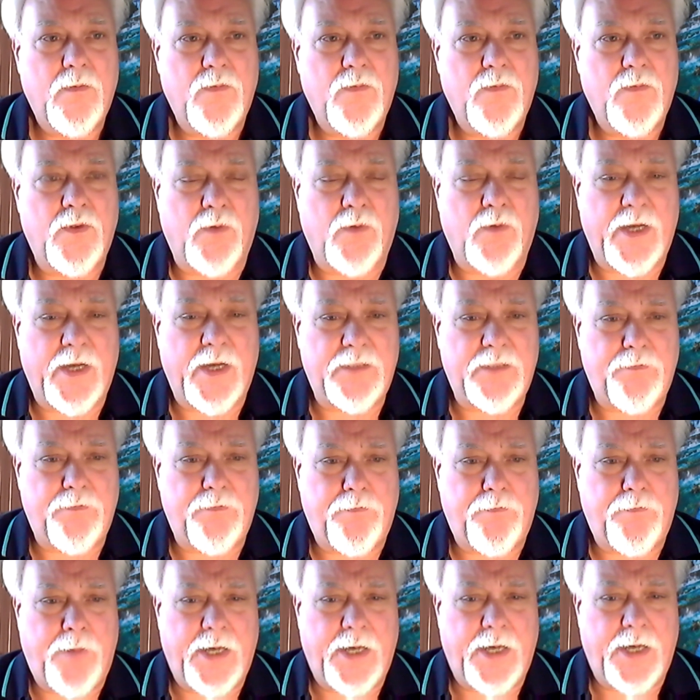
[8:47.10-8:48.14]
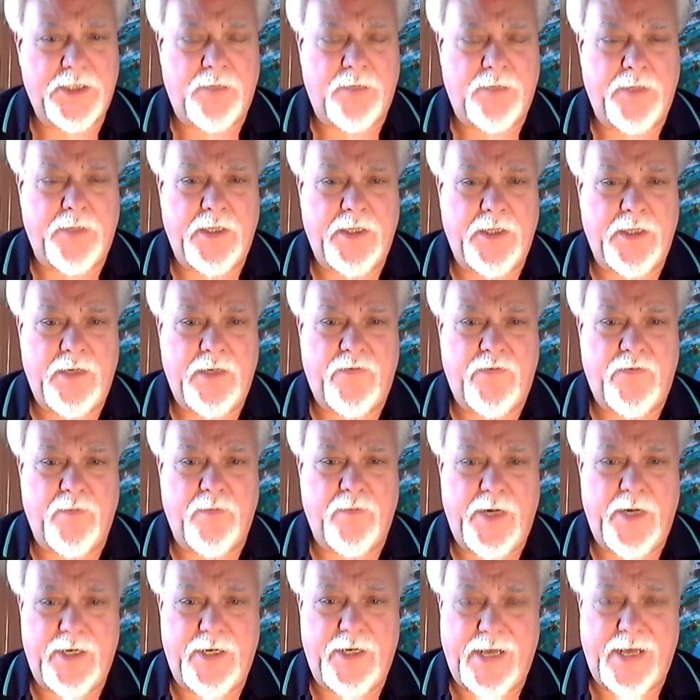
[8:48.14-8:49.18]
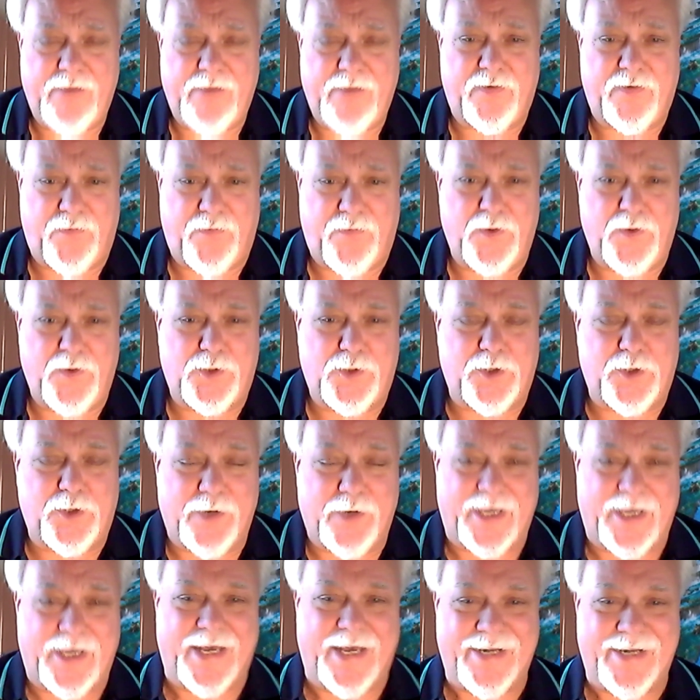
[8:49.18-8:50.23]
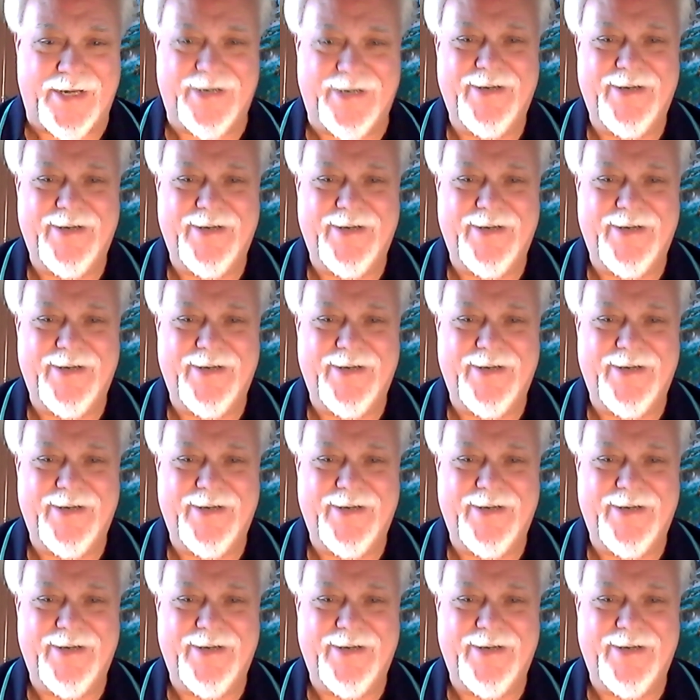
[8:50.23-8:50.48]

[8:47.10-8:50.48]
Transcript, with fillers: the right possibility for me to have a future again.